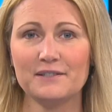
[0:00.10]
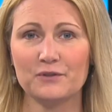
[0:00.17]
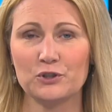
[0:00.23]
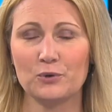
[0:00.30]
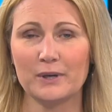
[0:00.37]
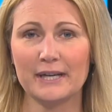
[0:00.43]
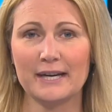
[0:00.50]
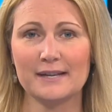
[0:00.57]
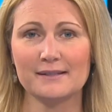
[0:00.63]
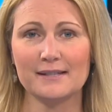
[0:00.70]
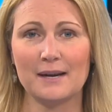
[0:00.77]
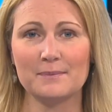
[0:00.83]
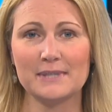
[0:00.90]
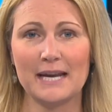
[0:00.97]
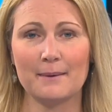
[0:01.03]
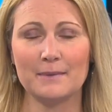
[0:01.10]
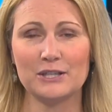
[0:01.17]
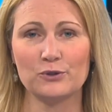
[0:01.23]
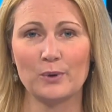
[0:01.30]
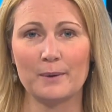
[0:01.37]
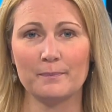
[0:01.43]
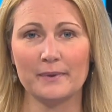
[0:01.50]
for joining us. I'm Tammy
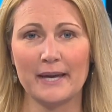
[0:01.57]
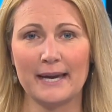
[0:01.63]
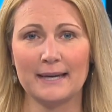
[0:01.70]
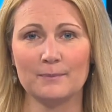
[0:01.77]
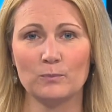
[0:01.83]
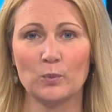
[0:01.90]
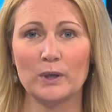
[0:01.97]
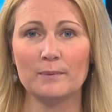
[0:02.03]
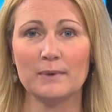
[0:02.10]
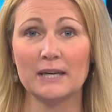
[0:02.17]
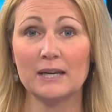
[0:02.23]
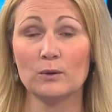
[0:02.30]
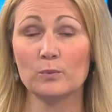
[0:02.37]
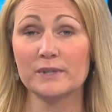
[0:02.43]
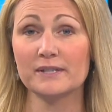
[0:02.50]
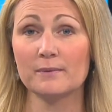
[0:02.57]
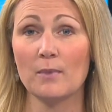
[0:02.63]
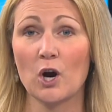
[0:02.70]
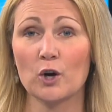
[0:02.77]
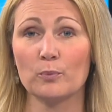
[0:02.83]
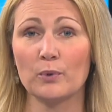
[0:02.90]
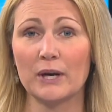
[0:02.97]
Tremblay. We begin with some
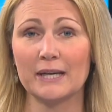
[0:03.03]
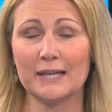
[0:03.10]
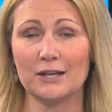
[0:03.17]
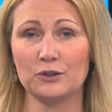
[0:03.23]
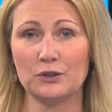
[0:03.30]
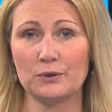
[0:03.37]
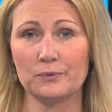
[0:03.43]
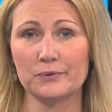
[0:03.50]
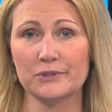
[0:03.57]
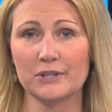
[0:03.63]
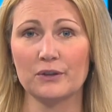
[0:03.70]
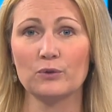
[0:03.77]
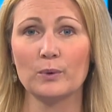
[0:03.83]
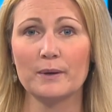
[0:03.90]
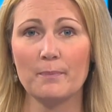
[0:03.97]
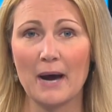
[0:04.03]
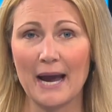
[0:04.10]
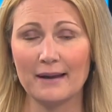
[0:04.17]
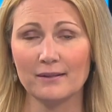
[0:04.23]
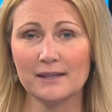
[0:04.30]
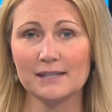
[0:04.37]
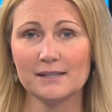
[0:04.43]
heartbreaking news. Three
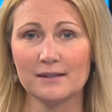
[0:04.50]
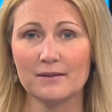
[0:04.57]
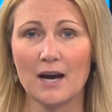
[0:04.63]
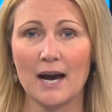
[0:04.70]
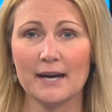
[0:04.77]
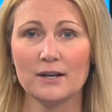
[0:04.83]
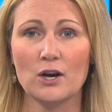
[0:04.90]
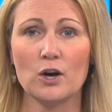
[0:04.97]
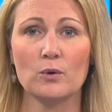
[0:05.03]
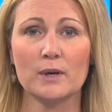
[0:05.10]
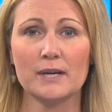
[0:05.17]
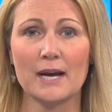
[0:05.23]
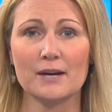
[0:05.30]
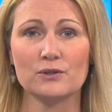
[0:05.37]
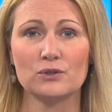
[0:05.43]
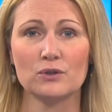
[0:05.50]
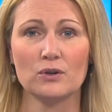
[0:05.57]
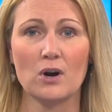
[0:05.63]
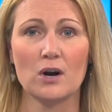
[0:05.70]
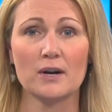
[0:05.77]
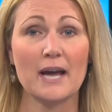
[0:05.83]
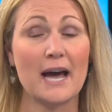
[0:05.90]
pilots in the Idaho National
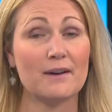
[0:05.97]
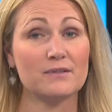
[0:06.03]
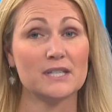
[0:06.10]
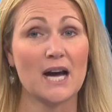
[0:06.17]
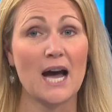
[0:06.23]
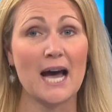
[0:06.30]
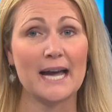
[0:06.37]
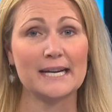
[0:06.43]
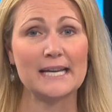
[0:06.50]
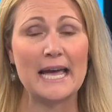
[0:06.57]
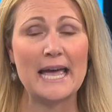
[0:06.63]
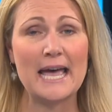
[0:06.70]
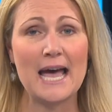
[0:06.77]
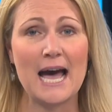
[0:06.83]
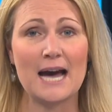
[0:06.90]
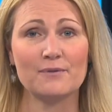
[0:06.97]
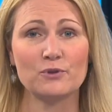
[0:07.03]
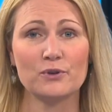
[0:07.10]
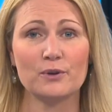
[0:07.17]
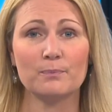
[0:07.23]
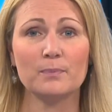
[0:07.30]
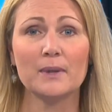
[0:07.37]
Guard have died after
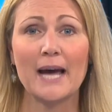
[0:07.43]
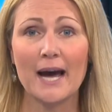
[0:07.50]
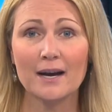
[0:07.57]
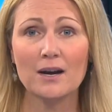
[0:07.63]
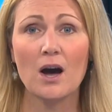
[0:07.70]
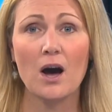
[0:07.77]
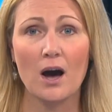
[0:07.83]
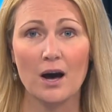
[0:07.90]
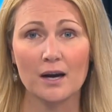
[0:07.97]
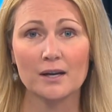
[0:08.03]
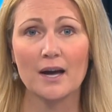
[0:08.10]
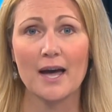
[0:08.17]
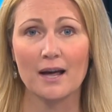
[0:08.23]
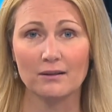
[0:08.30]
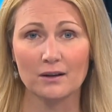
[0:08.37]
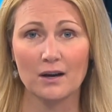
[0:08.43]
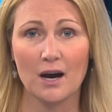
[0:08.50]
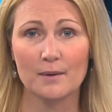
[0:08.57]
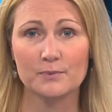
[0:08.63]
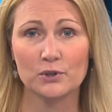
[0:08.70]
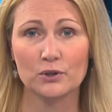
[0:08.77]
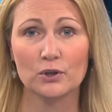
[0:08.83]
their Black Hawk
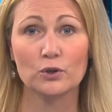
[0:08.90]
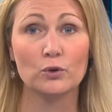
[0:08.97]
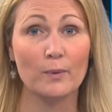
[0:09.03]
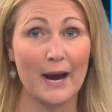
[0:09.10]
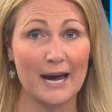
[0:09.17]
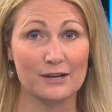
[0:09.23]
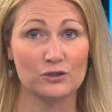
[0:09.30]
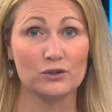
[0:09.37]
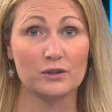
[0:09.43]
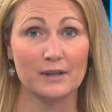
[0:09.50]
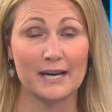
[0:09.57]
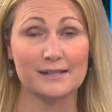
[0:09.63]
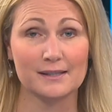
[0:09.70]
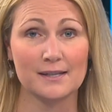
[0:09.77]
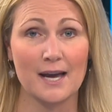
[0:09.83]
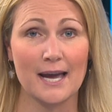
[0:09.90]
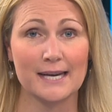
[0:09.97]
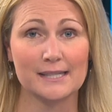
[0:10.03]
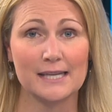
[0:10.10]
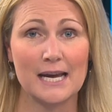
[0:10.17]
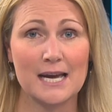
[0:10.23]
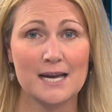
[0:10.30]
helicopter crashed last
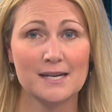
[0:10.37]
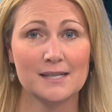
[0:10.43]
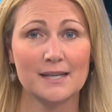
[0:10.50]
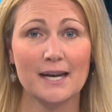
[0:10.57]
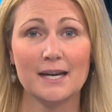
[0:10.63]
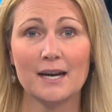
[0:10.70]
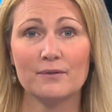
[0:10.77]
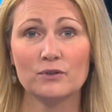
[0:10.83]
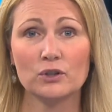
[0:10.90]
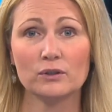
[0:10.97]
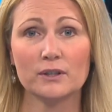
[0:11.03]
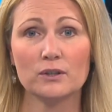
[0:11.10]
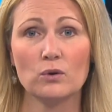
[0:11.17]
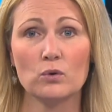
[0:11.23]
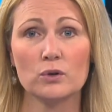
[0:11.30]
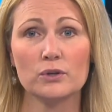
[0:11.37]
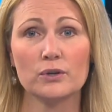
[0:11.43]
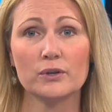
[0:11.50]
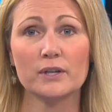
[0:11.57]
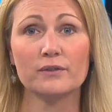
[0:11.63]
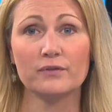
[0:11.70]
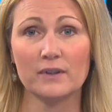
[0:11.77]
night. Today, Governor Little
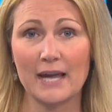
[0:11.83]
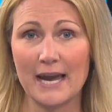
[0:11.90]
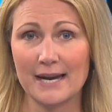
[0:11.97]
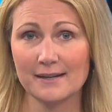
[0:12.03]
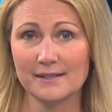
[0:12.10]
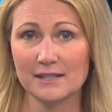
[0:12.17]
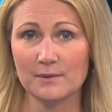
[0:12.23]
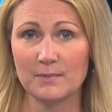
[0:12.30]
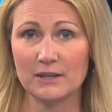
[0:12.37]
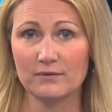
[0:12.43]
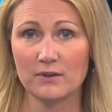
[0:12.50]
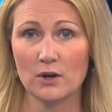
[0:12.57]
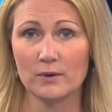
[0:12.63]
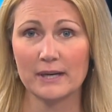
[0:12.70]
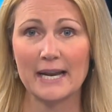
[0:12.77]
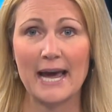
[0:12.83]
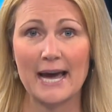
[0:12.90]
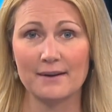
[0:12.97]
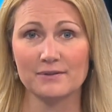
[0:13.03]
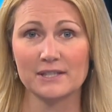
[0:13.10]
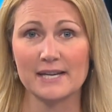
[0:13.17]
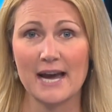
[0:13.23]
ordered flags to be flown at
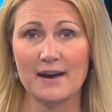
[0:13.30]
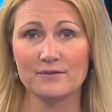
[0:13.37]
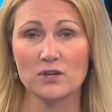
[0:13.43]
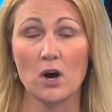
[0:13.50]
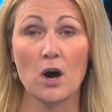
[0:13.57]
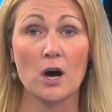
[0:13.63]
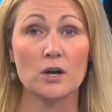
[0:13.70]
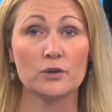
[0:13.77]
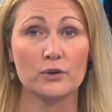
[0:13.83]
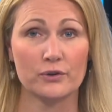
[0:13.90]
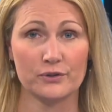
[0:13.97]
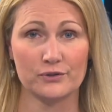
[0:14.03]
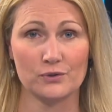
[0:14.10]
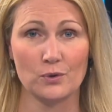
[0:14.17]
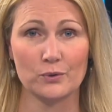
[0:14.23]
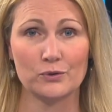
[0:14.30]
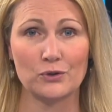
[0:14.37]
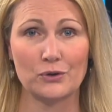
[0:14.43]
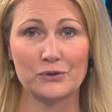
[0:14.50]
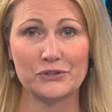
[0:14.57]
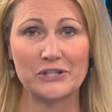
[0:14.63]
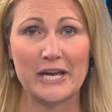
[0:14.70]
half staff to honor the
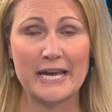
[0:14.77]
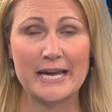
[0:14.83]
soldiers.